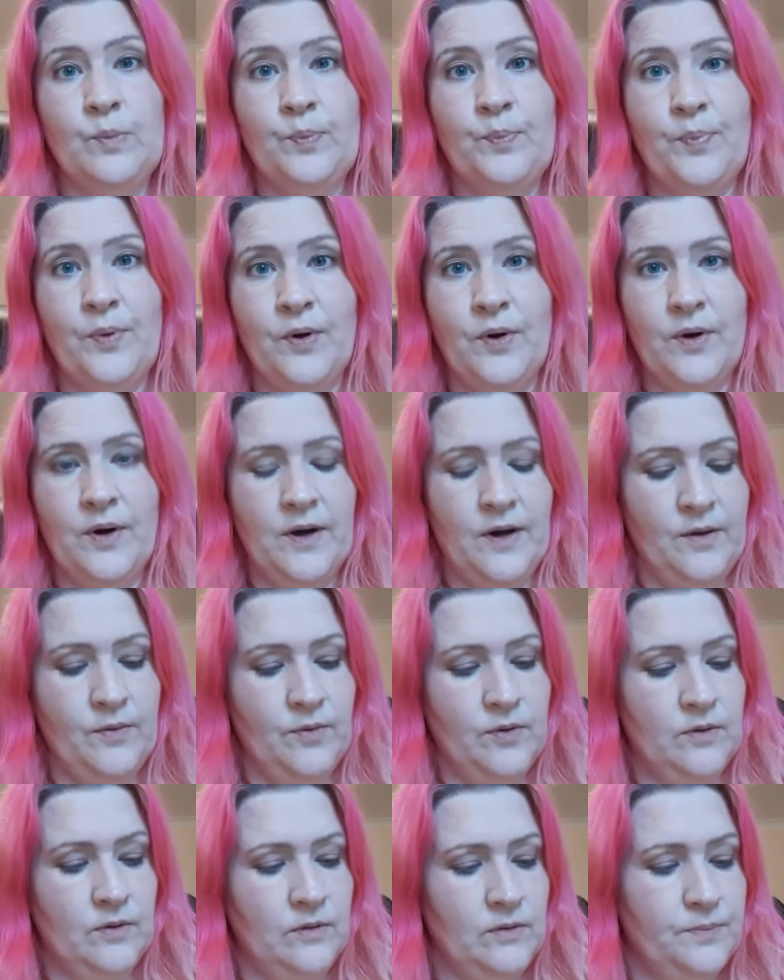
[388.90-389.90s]
But I
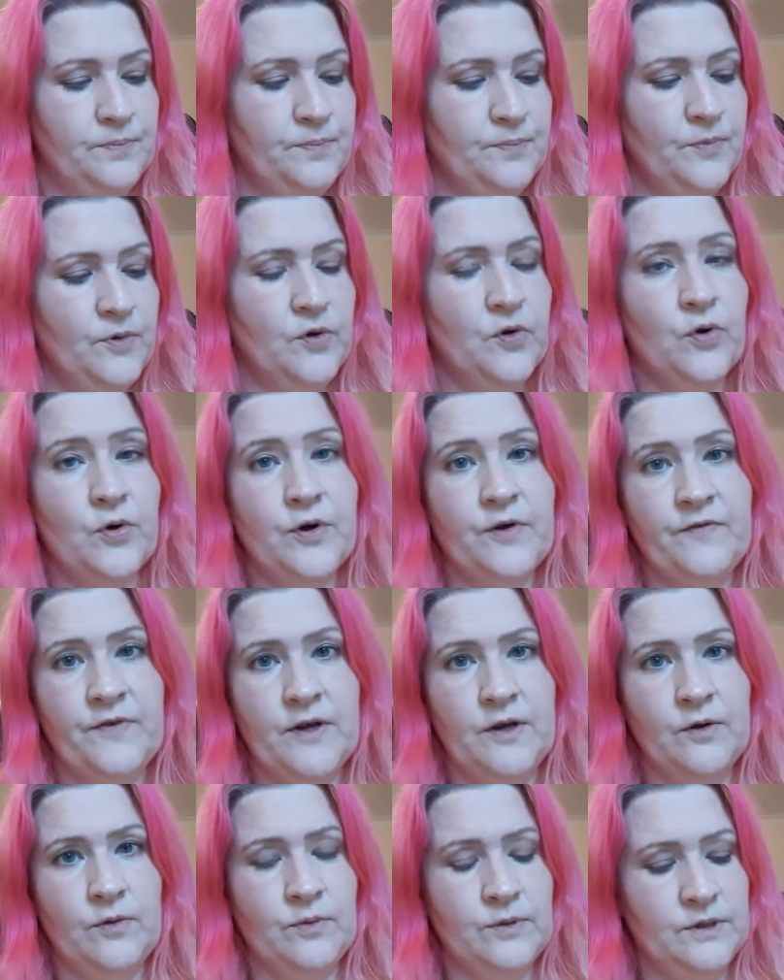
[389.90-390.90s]
will record a
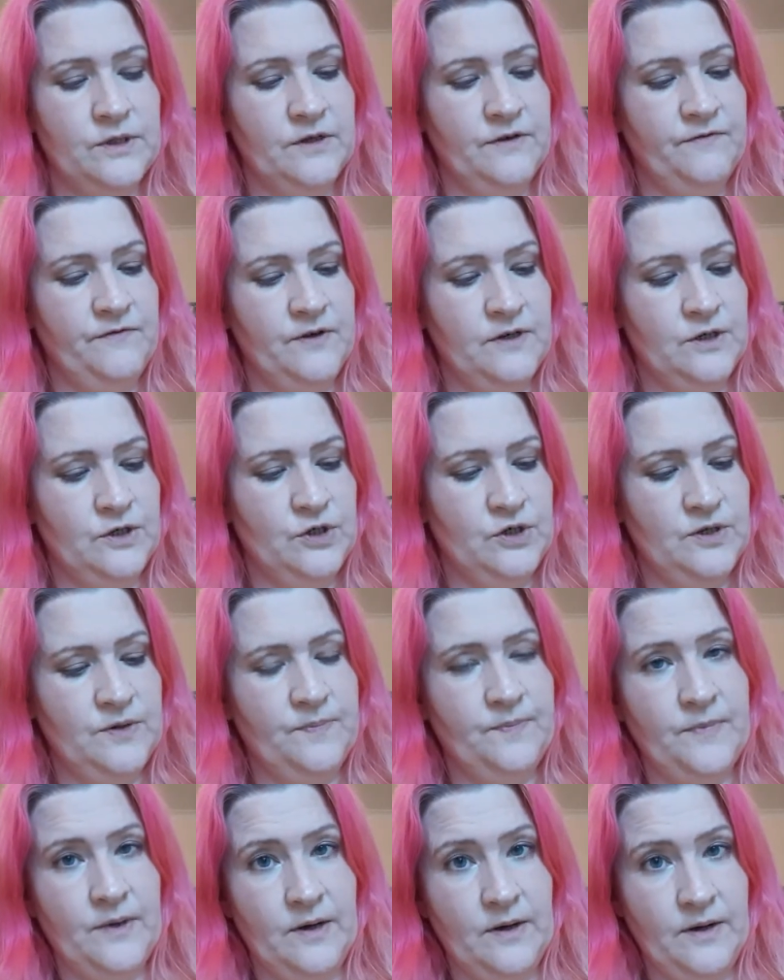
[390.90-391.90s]
video once I've finished it.
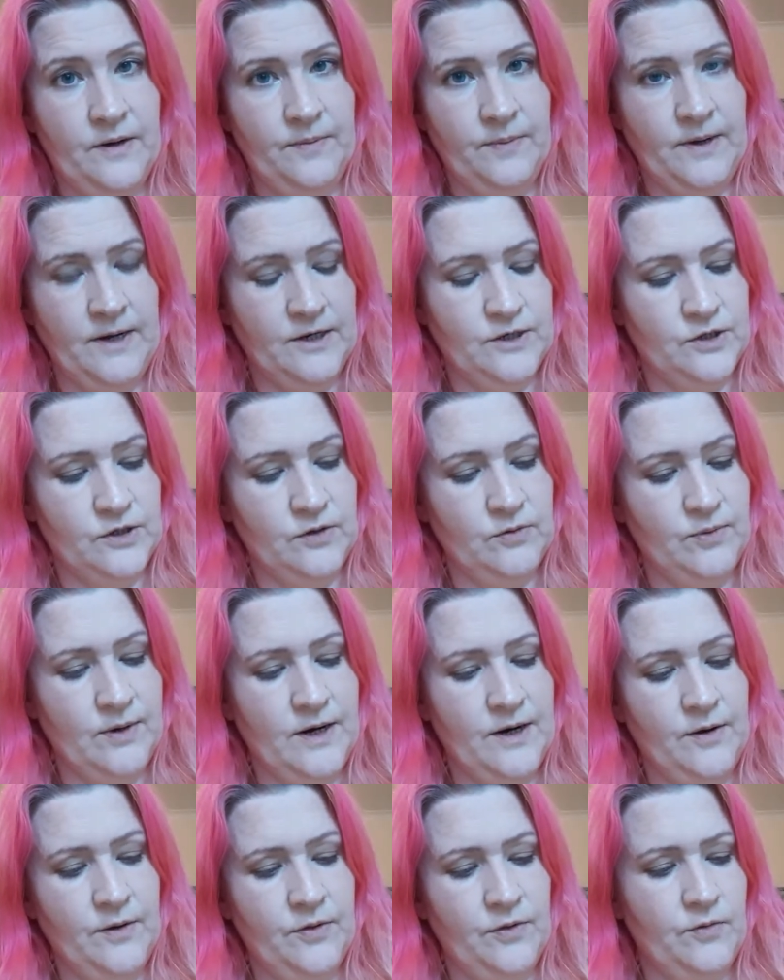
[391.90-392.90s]
I actually
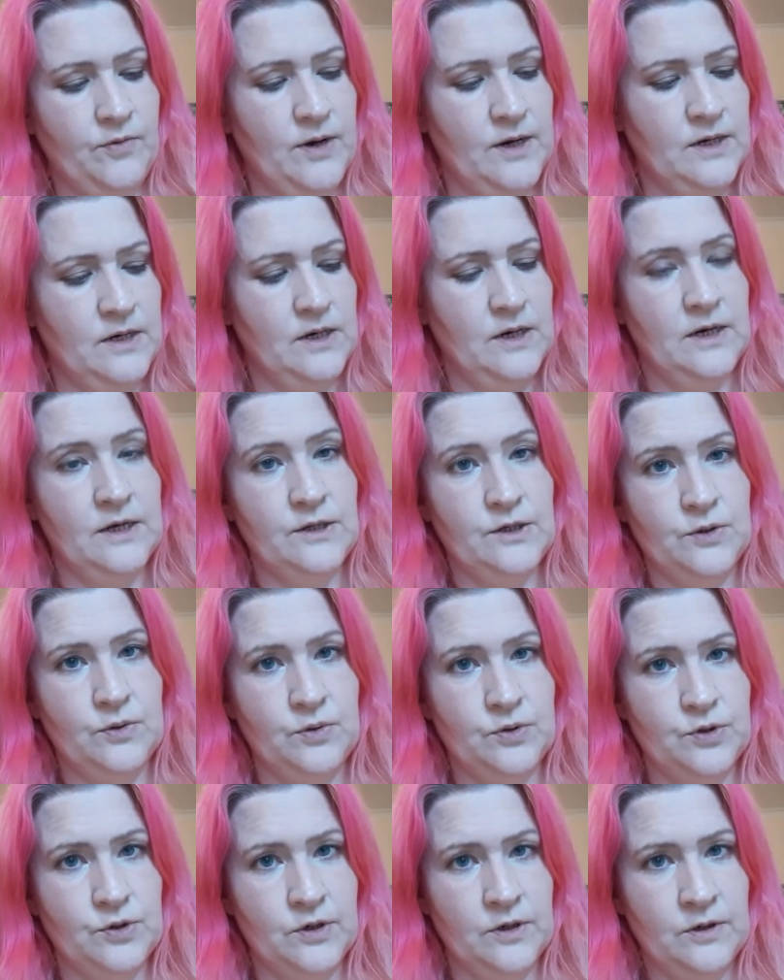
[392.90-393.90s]
ran out of thread and had to
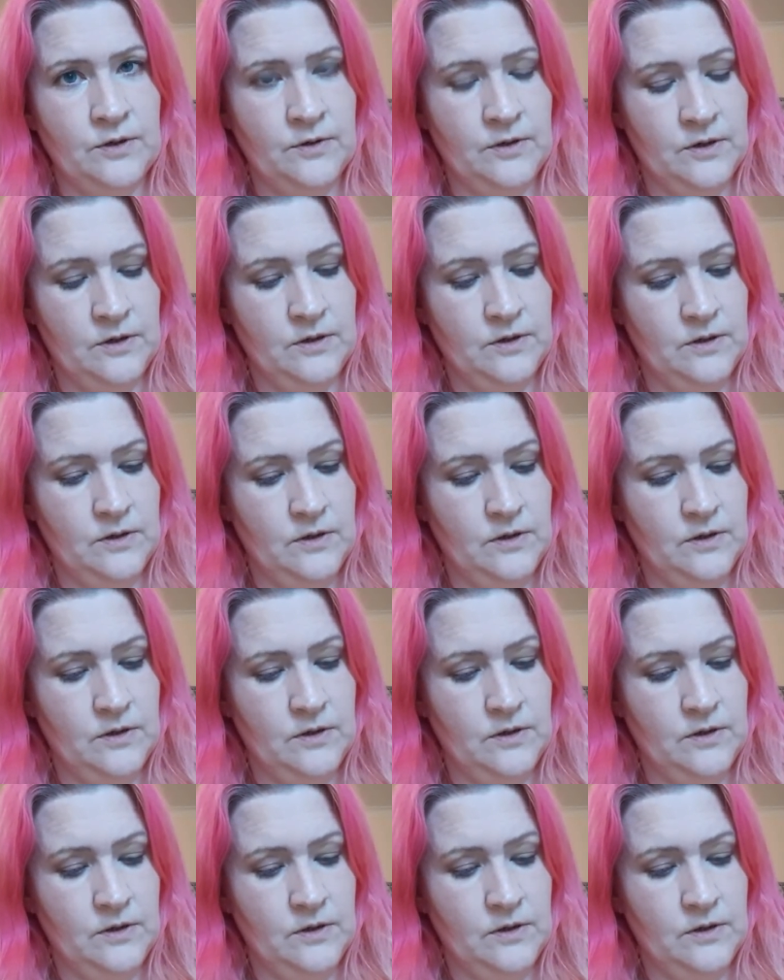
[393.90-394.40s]
order another